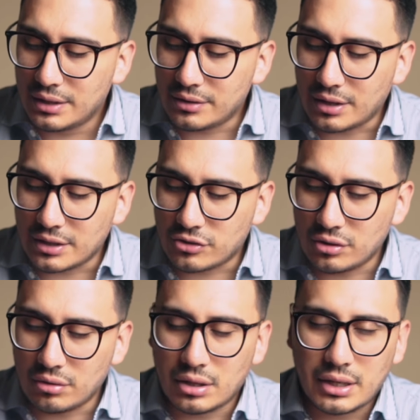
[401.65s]
that actually
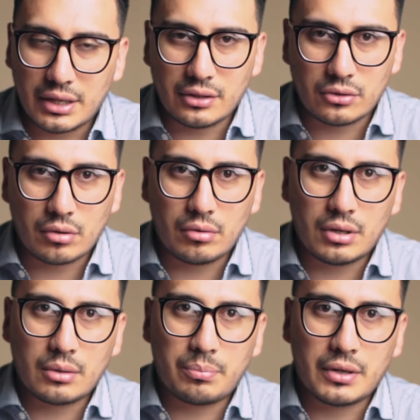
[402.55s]
go ahead and throw
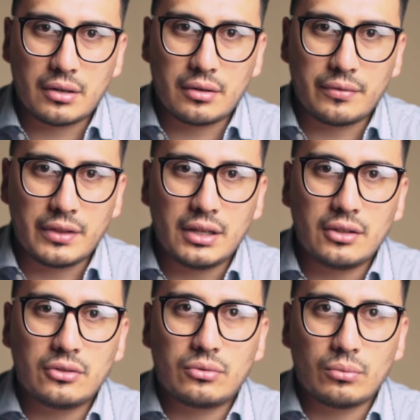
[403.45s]
on a pair of
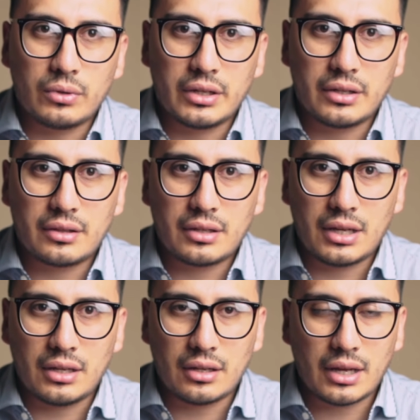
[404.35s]
these with
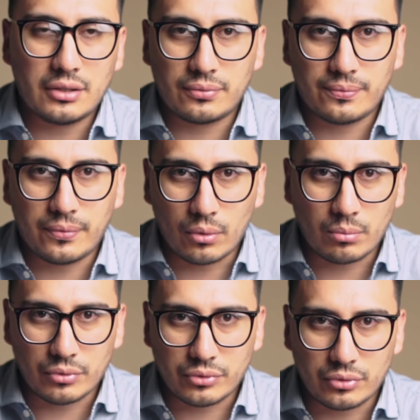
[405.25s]
a nice
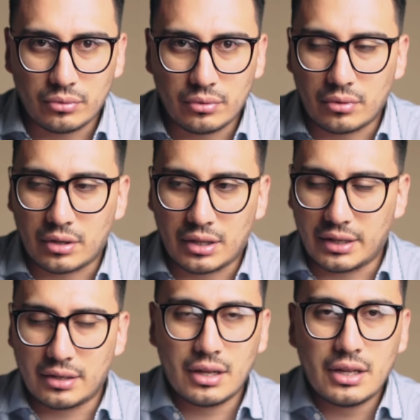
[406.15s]
formal suit, or
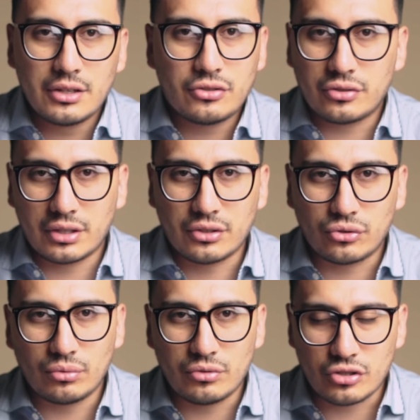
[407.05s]
like just like a
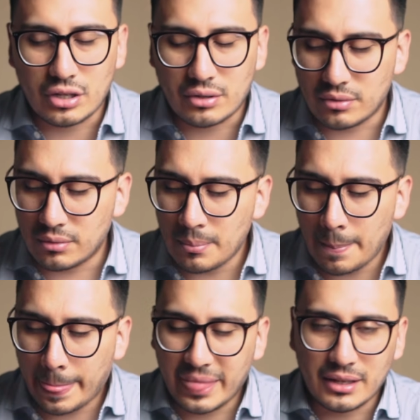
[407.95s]
suit in general.
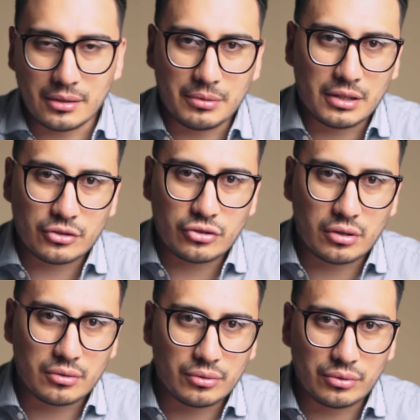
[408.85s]
It could be like a
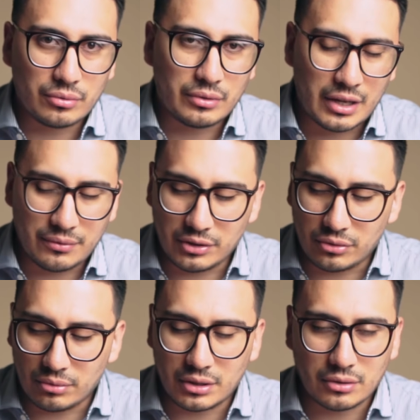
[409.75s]
charcoal suit, navy
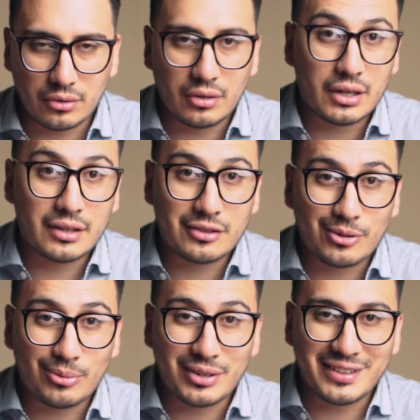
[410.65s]
suit, and they'll go ahead and
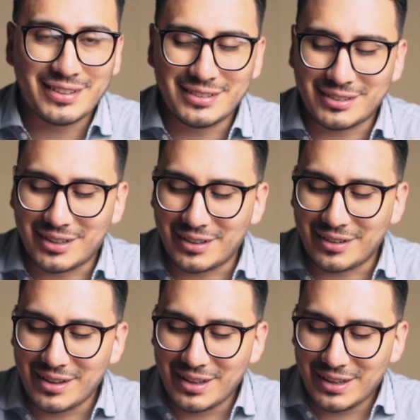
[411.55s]
throw one of these
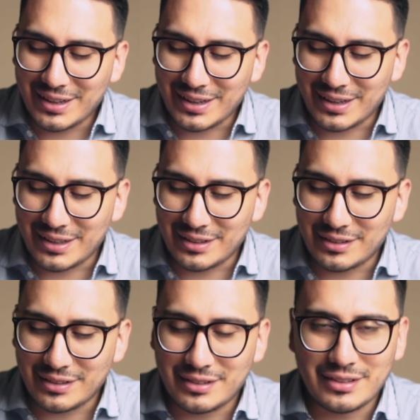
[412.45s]
on.
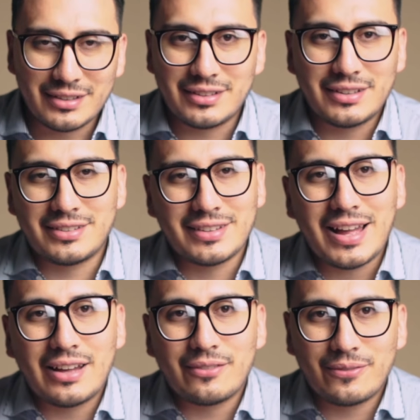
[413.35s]
And it's
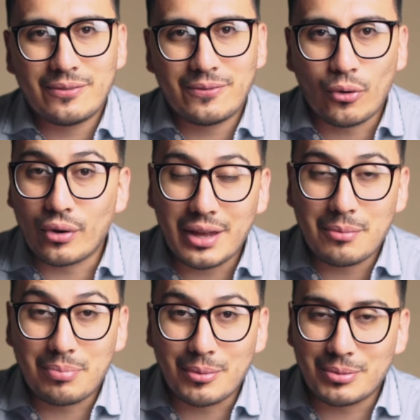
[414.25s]
not for
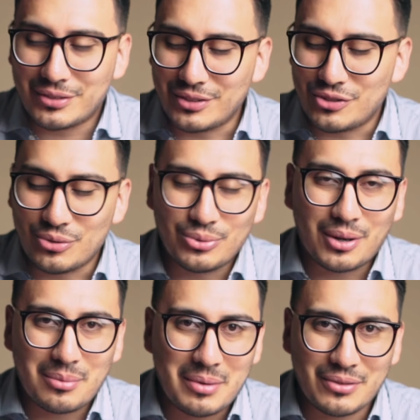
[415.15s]
that purpose. These shoes
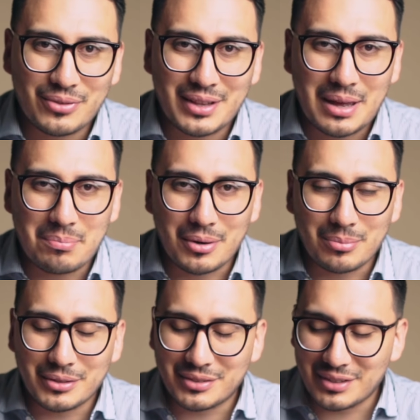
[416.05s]
aren't made for that
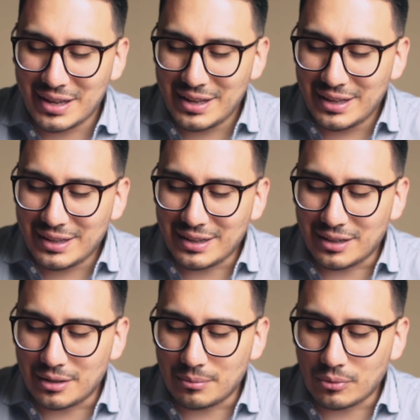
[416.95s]
purpose.
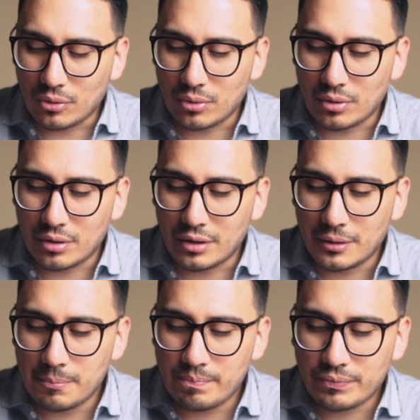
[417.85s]

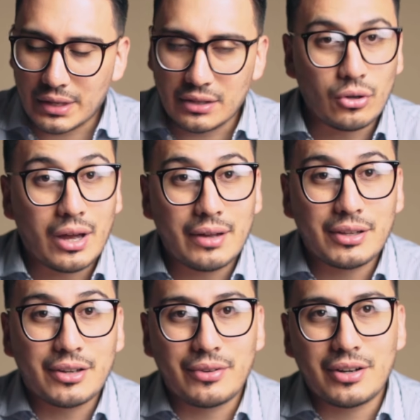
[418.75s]
Or they'll have
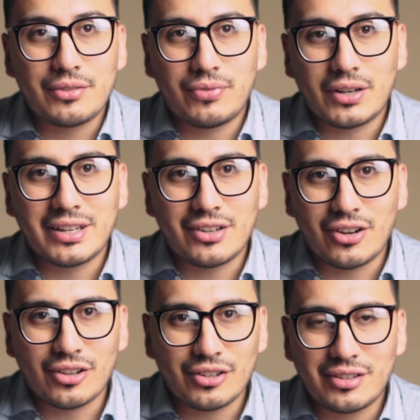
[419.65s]
like a very funky
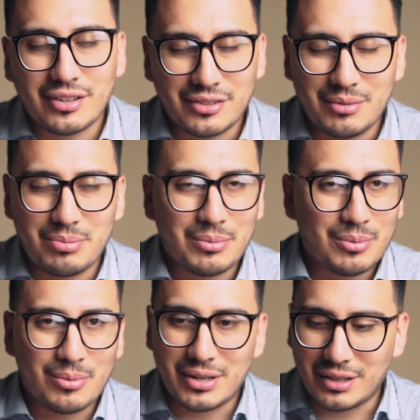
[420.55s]
color. I'll see
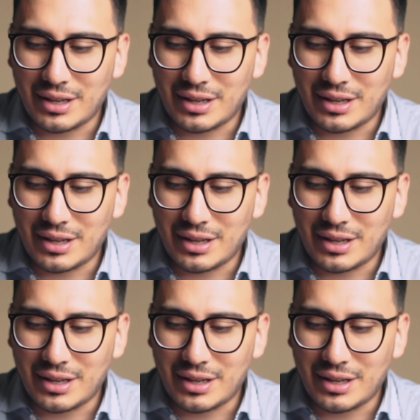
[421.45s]
people wear